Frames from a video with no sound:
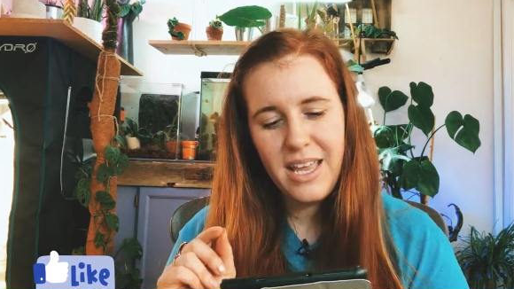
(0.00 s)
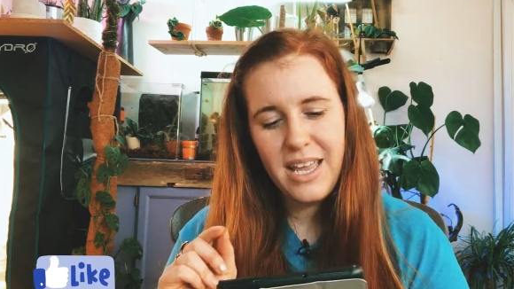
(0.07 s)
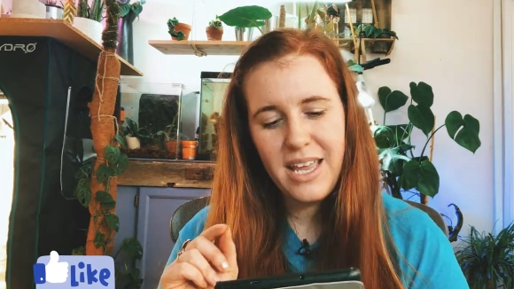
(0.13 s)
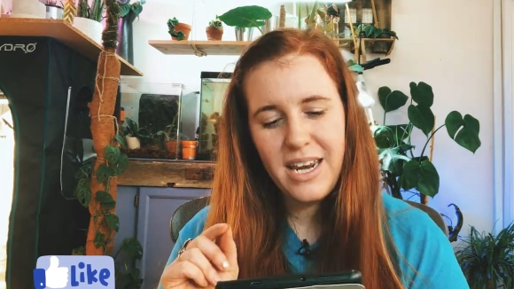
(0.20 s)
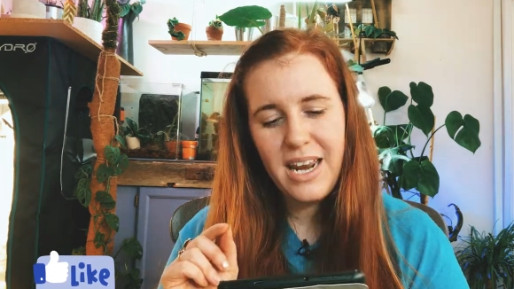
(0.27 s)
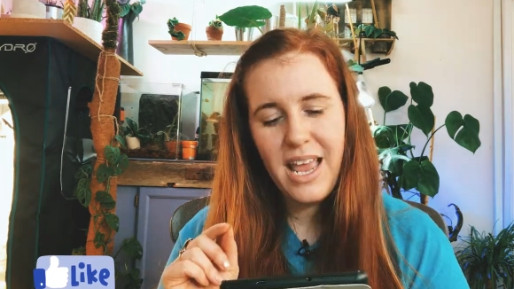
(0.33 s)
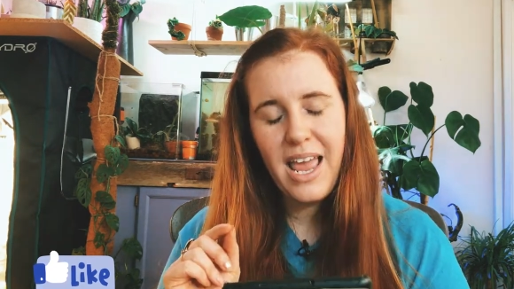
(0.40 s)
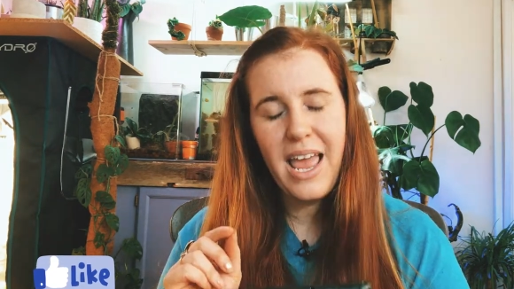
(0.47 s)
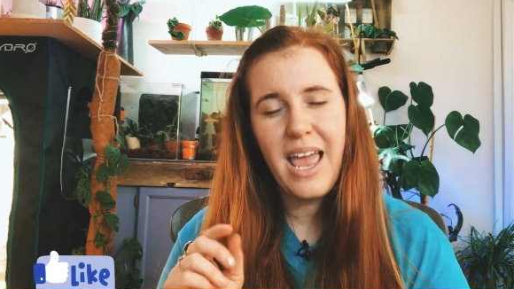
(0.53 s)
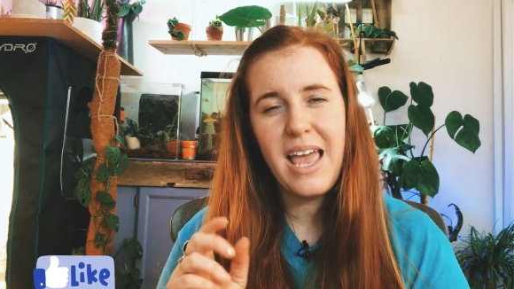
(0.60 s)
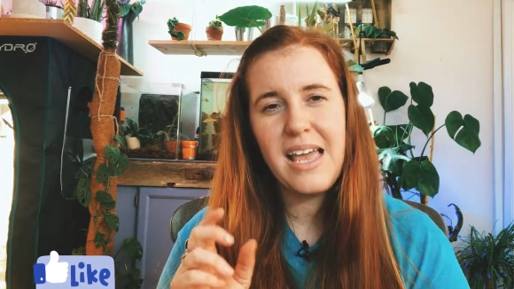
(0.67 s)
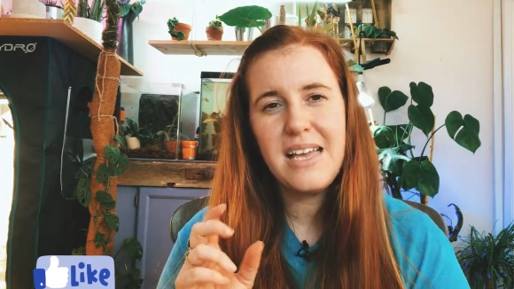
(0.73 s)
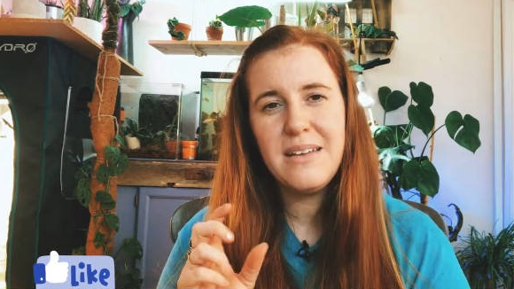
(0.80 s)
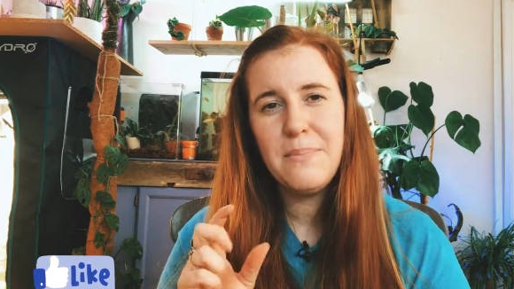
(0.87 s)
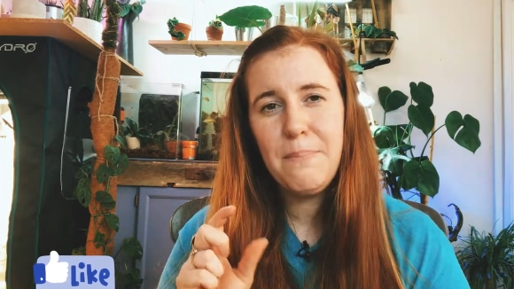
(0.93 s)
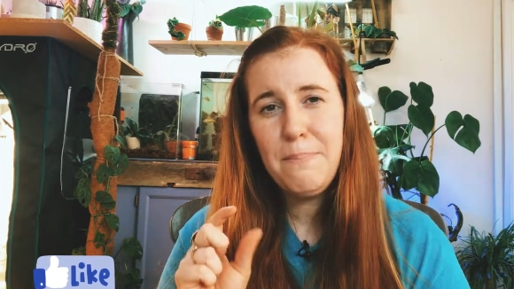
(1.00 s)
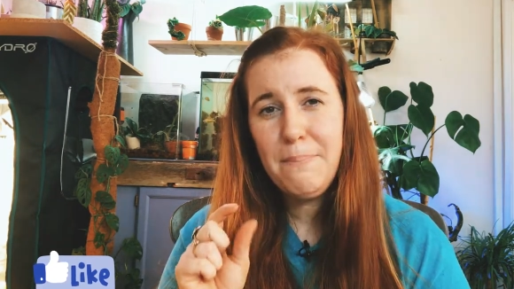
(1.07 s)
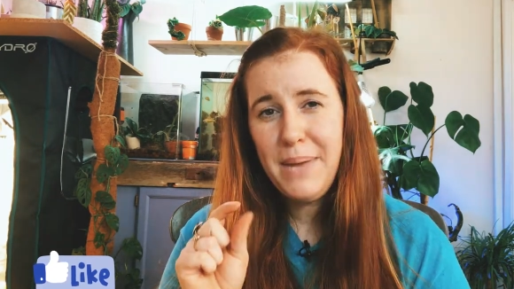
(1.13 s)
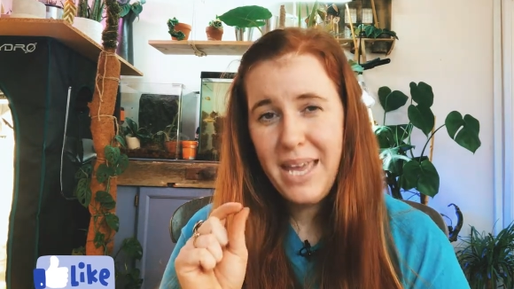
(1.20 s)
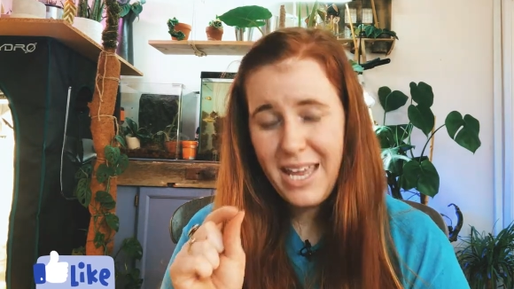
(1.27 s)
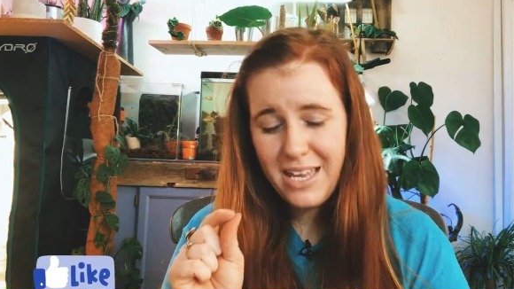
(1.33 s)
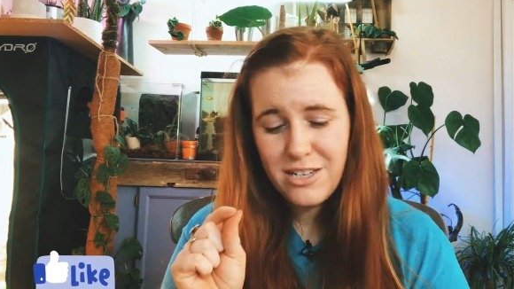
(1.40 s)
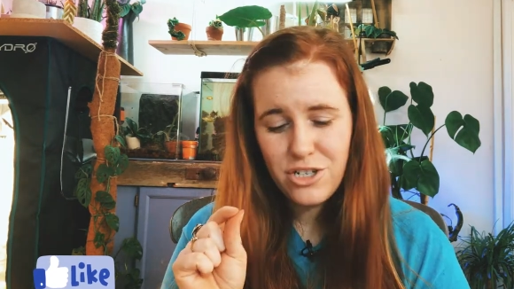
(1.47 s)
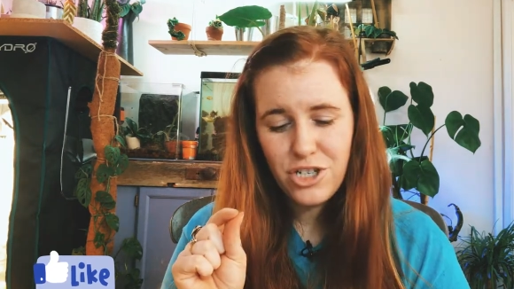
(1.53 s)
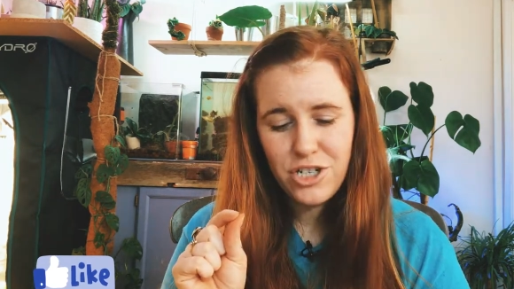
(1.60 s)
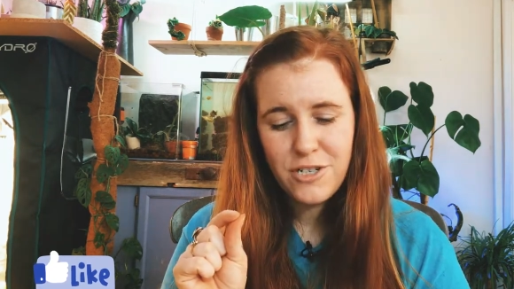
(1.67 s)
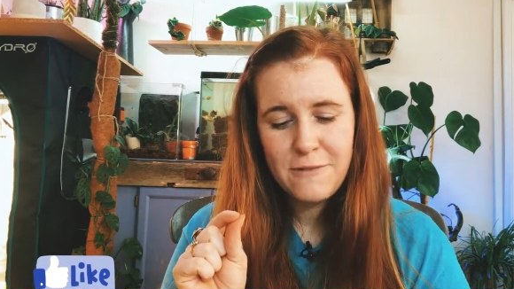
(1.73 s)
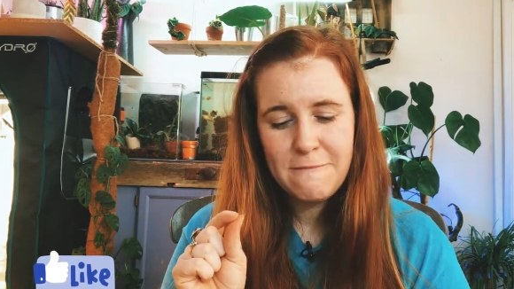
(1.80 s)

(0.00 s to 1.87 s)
In a pinch,